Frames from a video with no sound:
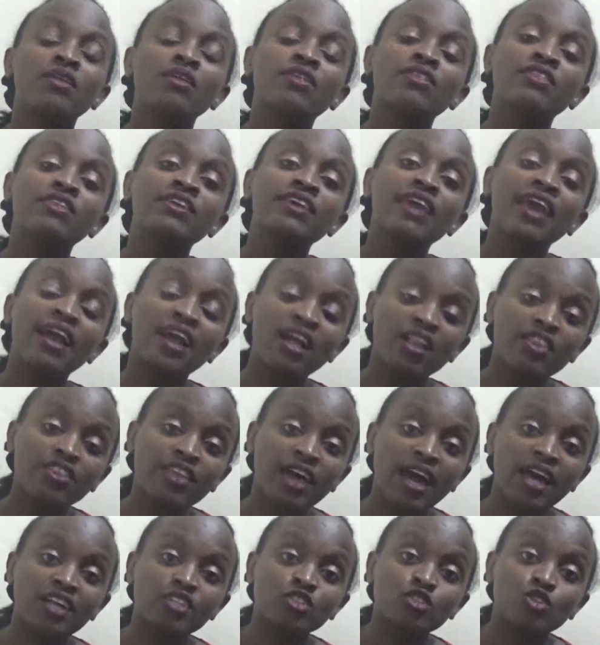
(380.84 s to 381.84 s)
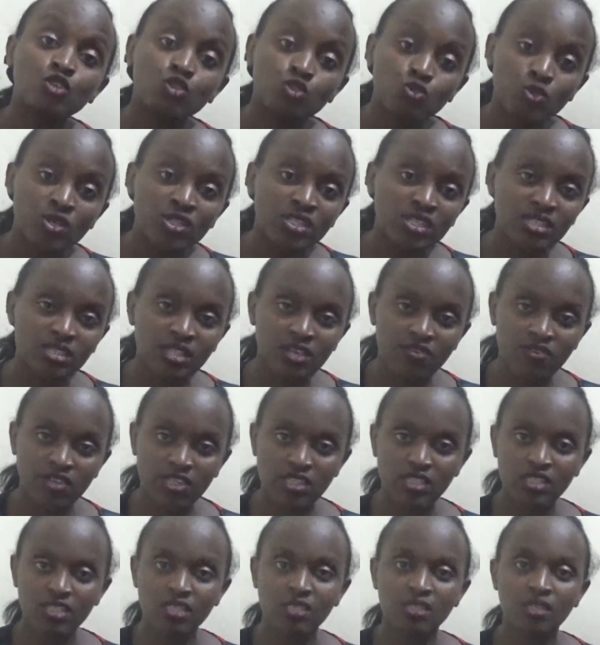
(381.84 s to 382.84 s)
the Health Act
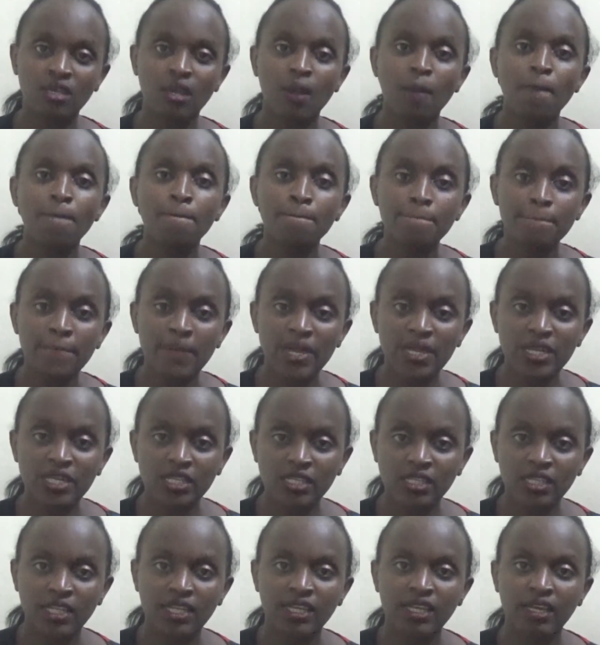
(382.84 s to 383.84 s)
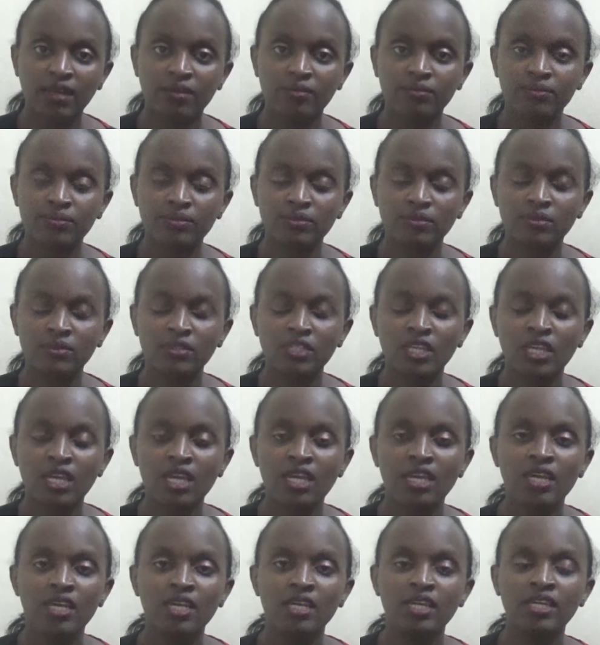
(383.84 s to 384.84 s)
2017 made it clear.
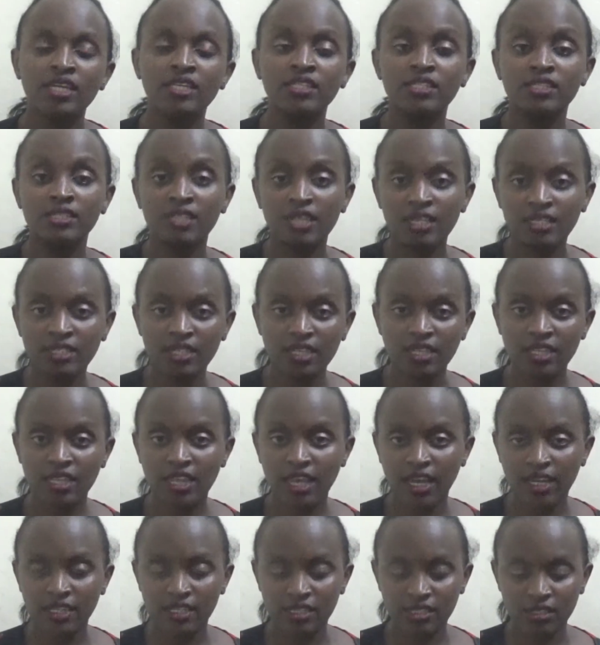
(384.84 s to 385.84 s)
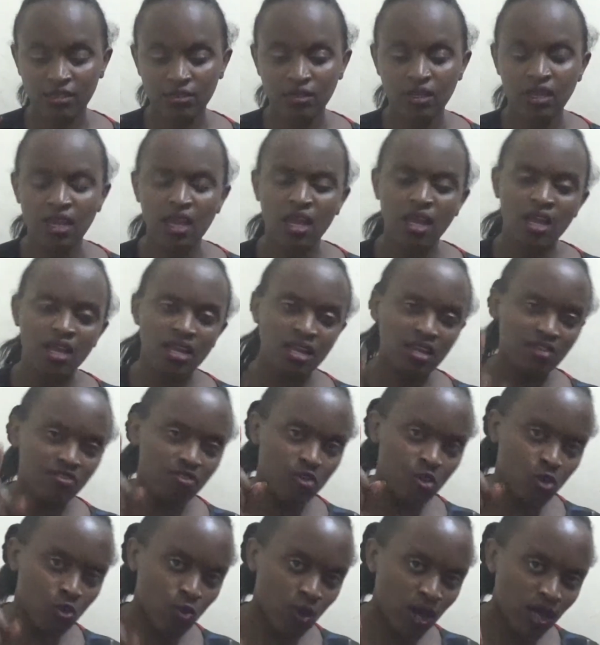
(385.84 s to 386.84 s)
It stated that
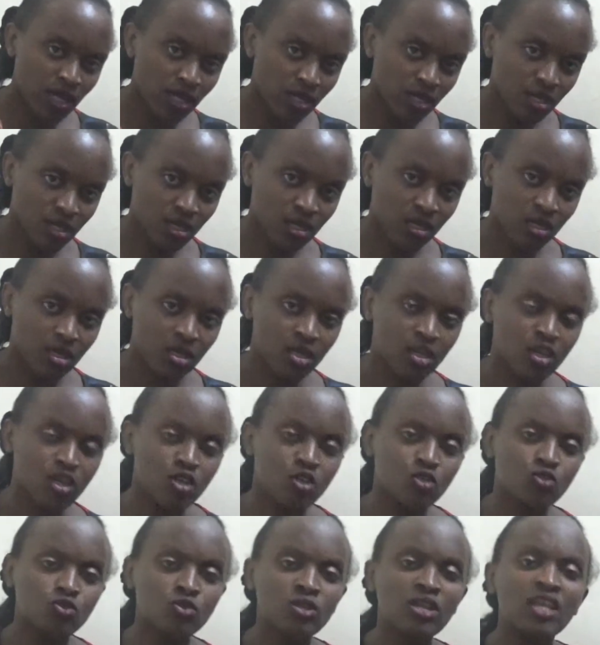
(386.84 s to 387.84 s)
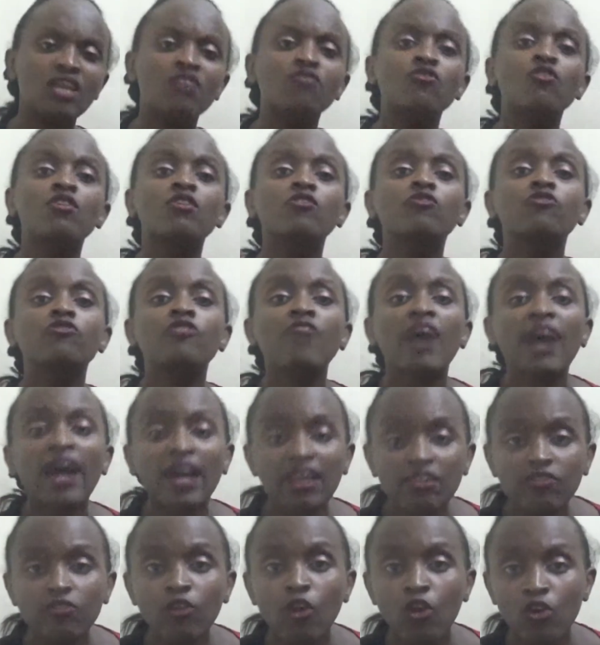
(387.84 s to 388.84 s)
level 1 to level
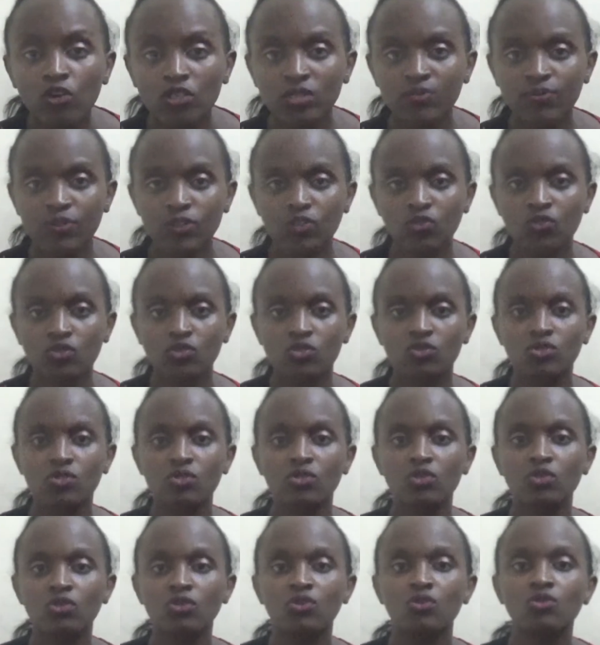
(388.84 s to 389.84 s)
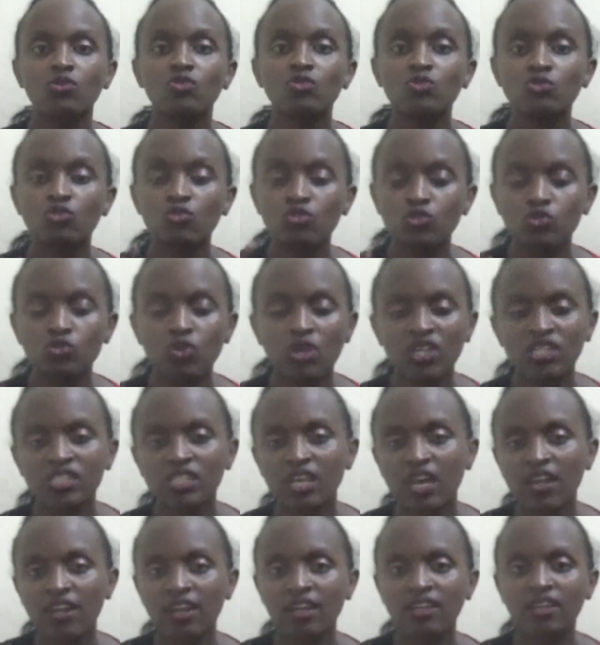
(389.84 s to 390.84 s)
5 hospitals, those ones
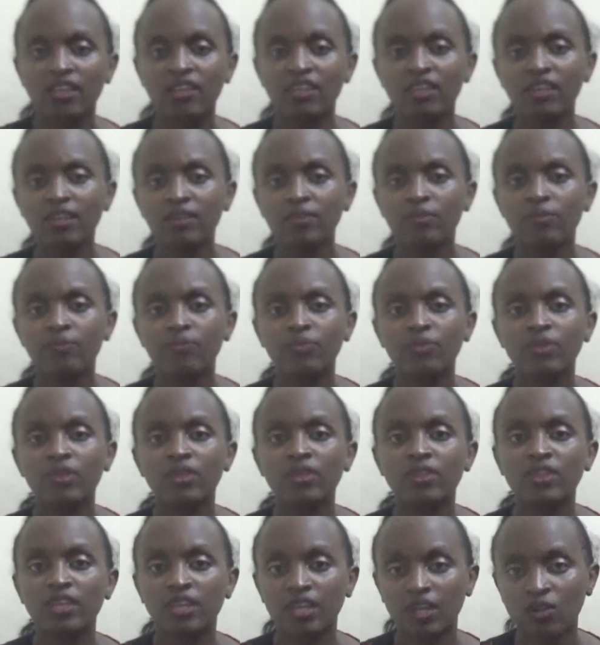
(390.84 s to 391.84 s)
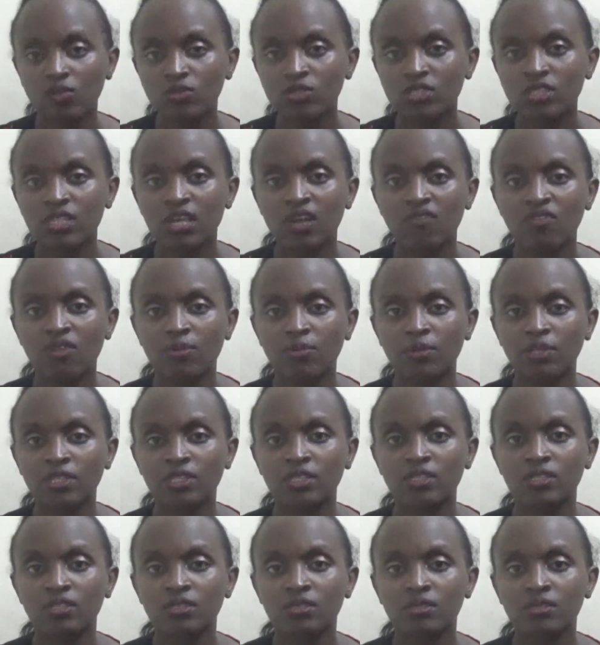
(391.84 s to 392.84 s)
are under the county
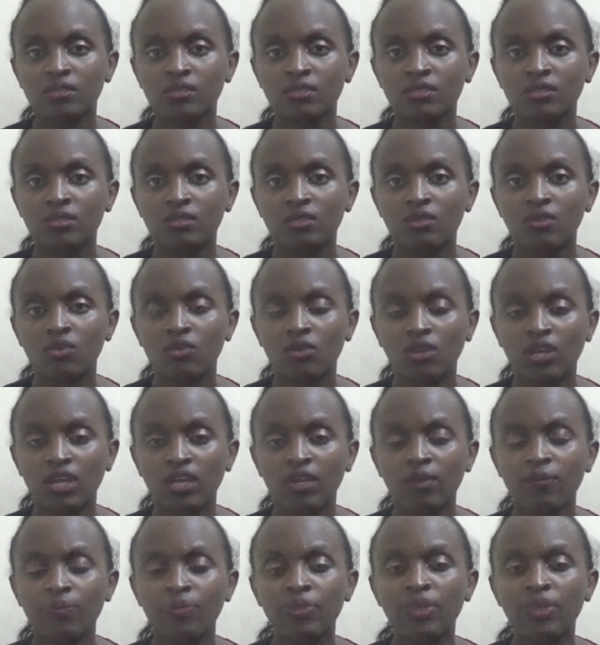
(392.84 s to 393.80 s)
government, okay?